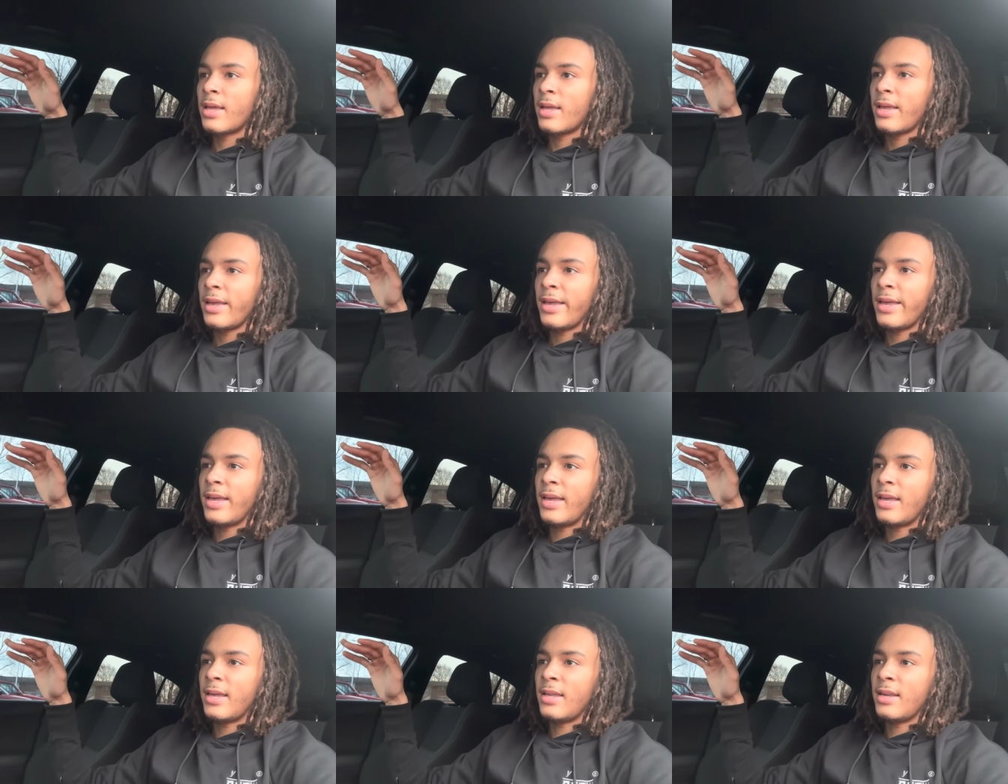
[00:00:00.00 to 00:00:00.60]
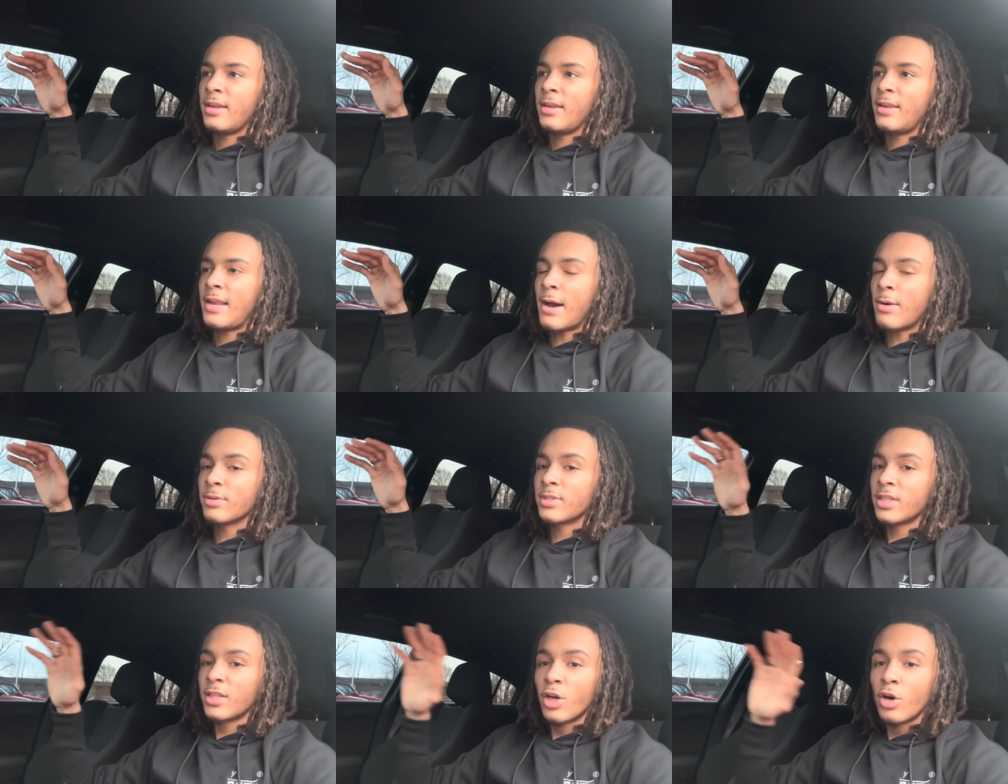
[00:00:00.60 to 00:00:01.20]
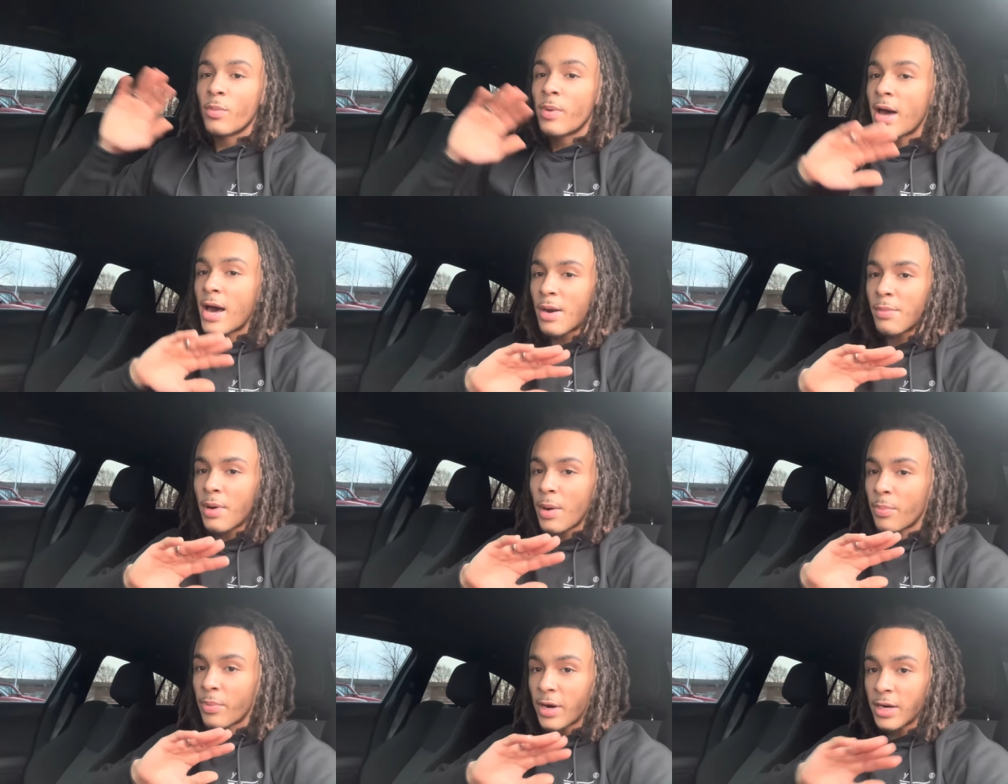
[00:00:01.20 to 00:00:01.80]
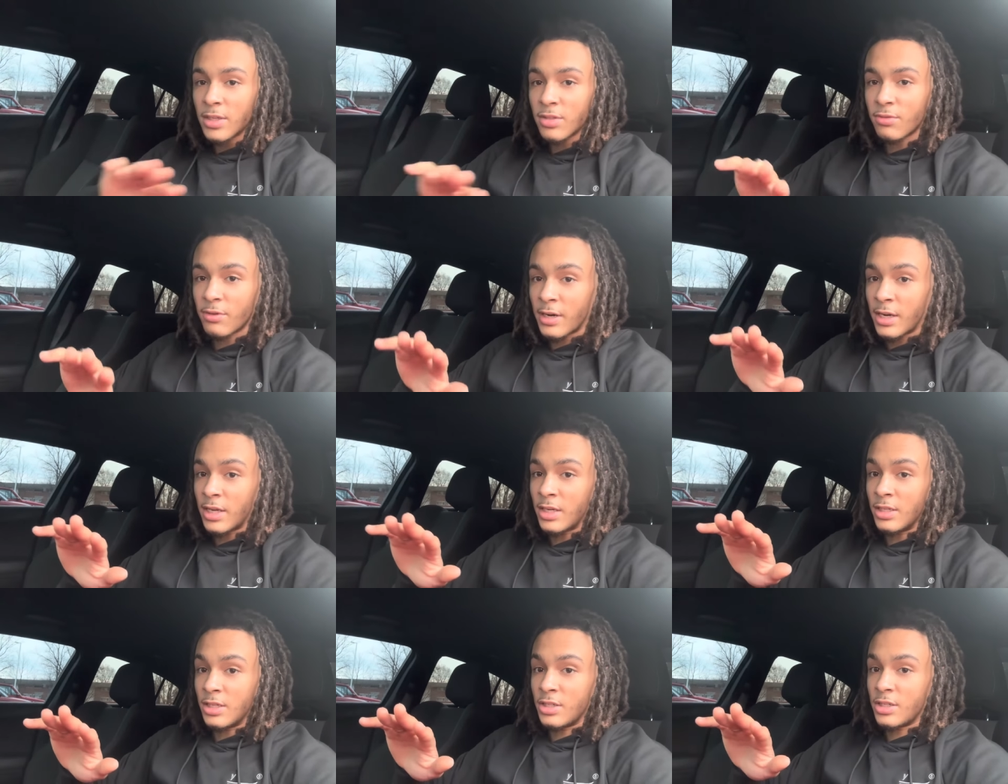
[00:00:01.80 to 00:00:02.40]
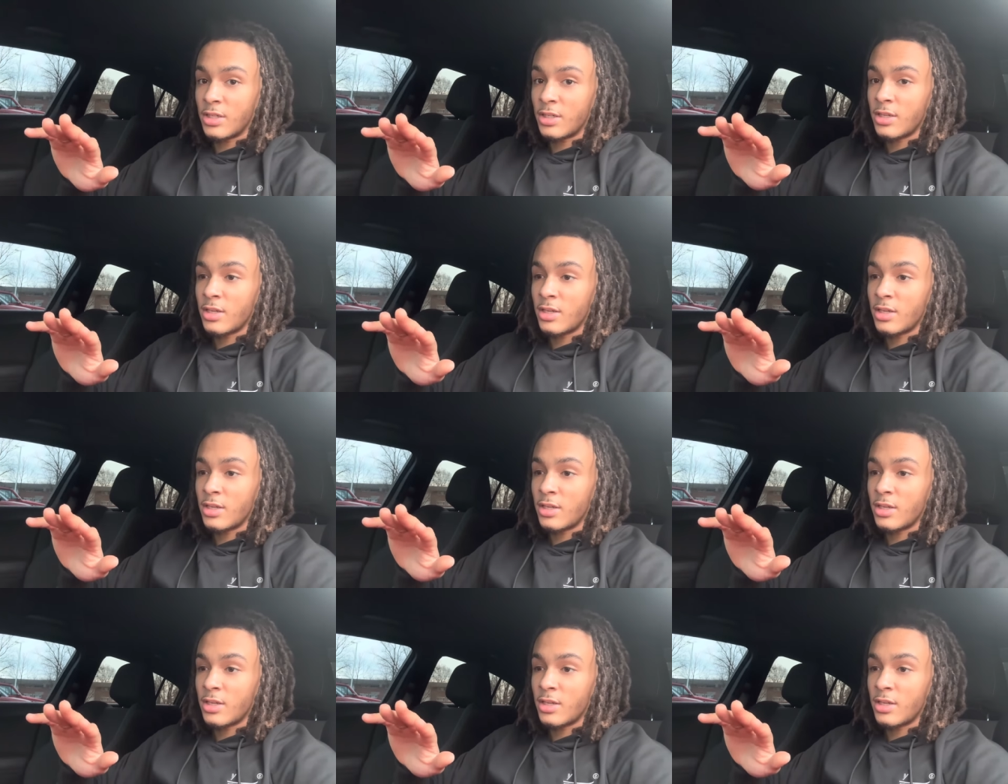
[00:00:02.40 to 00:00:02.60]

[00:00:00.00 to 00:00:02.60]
And that was a little bit out of my price range.